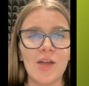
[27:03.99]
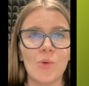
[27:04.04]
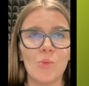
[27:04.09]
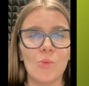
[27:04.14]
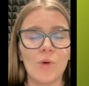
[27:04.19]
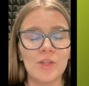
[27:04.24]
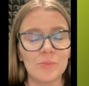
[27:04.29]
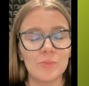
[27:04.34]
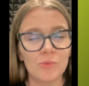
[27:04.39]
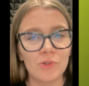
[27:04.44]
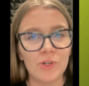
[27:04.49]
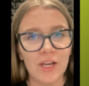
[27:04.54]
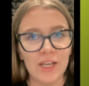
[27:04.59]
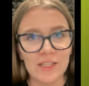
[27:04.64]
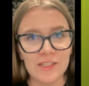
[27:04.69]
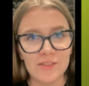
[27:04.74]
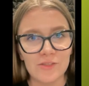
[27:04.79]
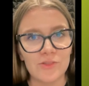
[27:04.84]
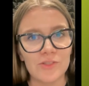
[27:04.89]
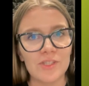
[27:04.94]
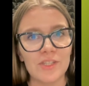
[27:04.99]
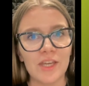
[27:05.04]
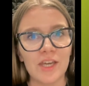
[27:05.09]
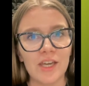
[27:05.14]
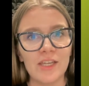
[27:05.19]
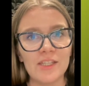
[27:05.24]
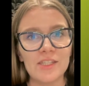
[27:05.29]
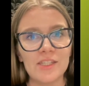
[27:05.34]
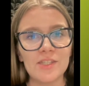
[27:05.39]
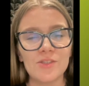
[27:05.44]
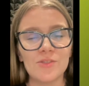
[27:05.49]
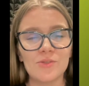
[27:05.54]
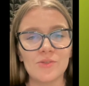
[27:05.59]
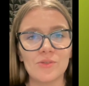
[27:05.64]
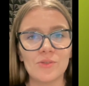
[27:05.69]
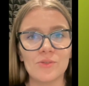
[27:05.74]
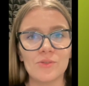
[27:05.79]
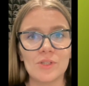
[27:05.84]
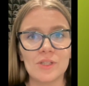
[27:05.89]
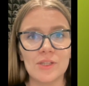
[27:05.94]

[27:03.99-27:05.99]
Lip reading: one more exercise to